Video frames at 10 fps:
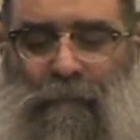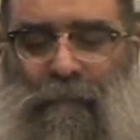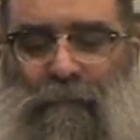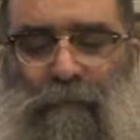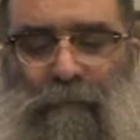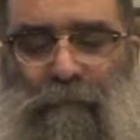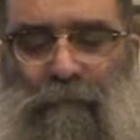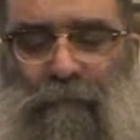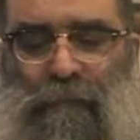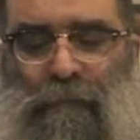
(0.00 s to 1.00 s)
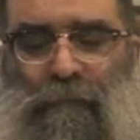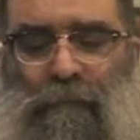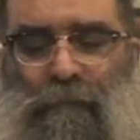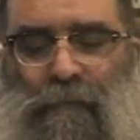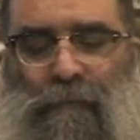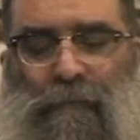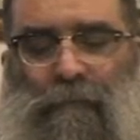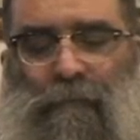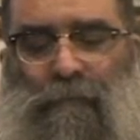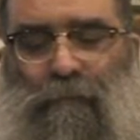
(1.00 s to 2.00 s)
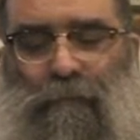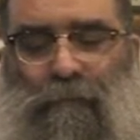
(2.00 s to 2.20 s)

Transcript: No one is speaking in this clip.